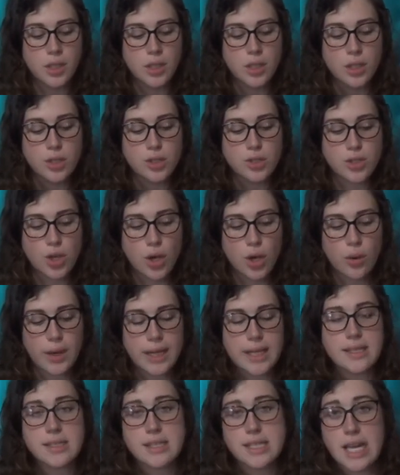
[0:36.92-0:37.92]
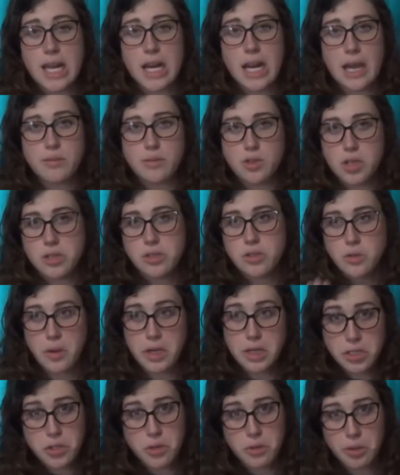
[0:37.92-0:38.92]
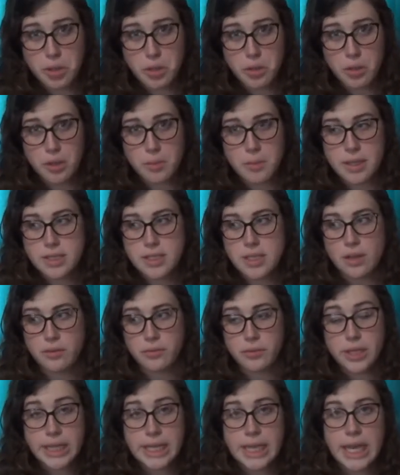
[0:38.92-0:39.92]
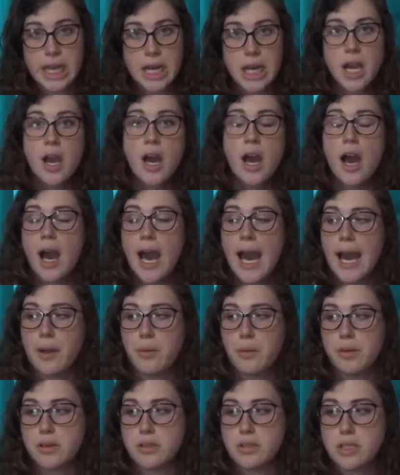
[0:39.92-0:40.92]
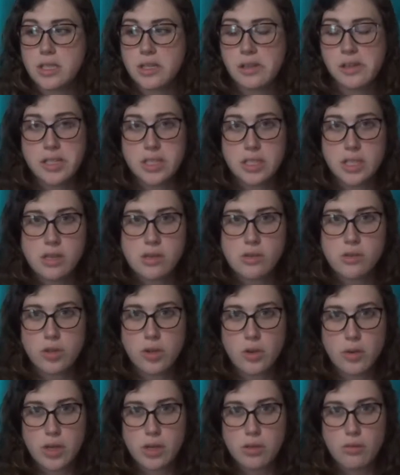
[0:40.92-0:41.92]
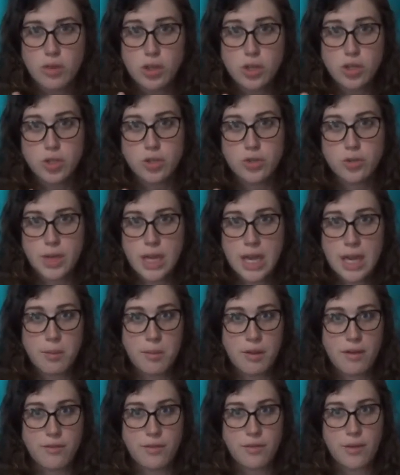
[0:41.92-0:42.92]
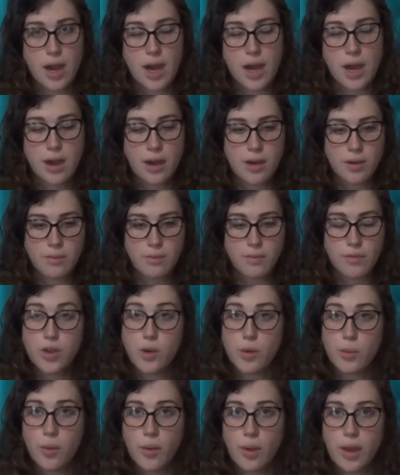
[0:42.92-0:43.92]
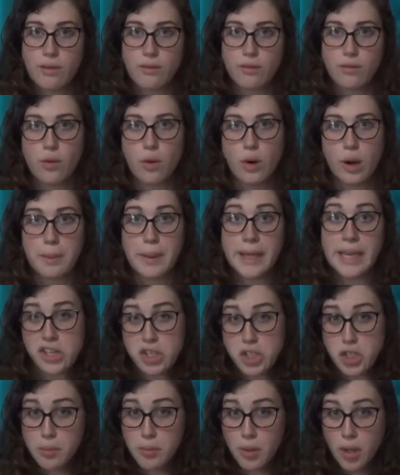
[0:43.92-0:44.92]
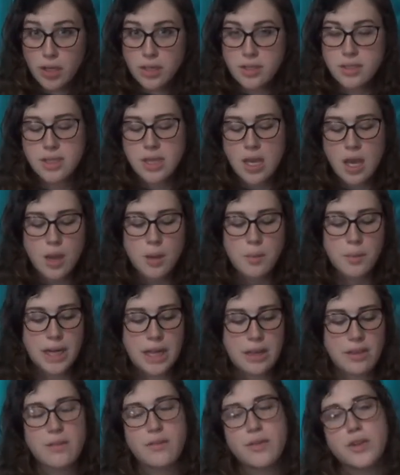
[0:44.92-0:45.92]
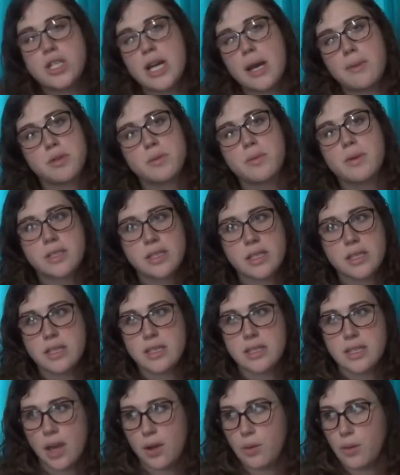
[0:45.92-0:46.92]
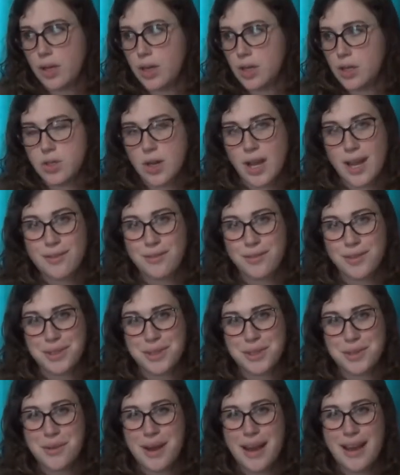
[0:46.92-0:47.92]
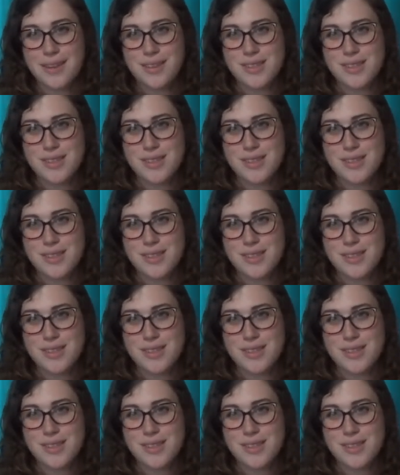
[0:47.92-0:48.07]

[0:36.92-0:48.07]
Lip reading: So instead I'm just going to record myself reading it. I will still continue showing you the two camera viewpoint for picture books, but I think for chapter books this is how we're going to try it for a little while.